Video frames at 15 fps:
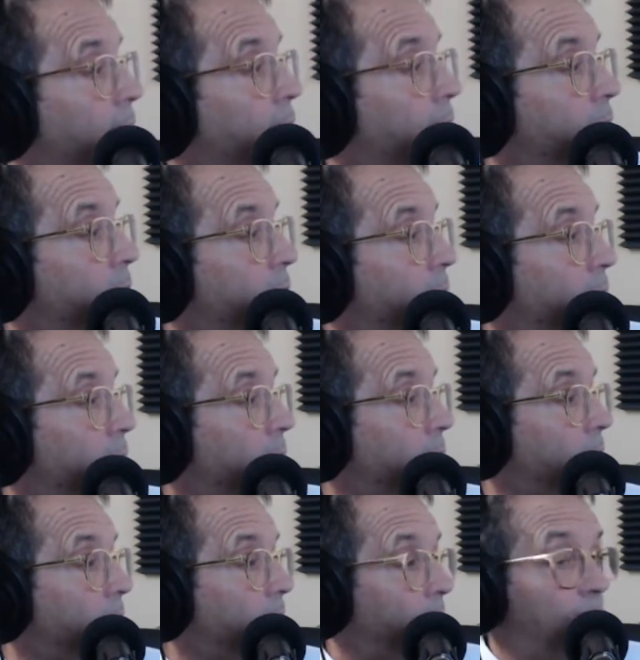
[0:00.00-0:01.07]
So
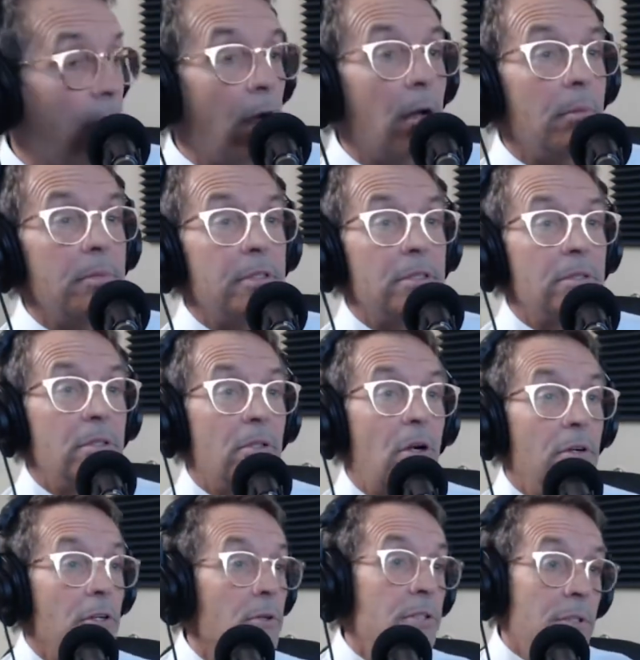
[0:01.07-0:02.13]
moms are
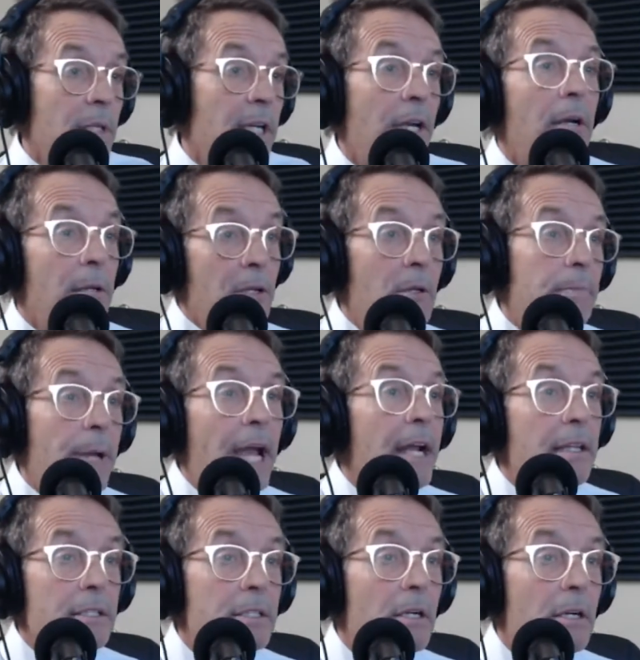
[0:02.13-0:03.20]
used to car you know packing
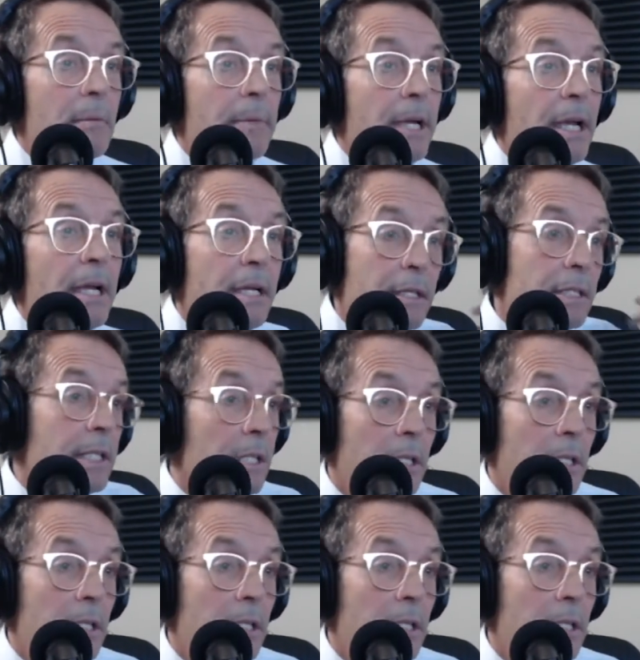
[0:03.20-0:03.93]
a soccer bag and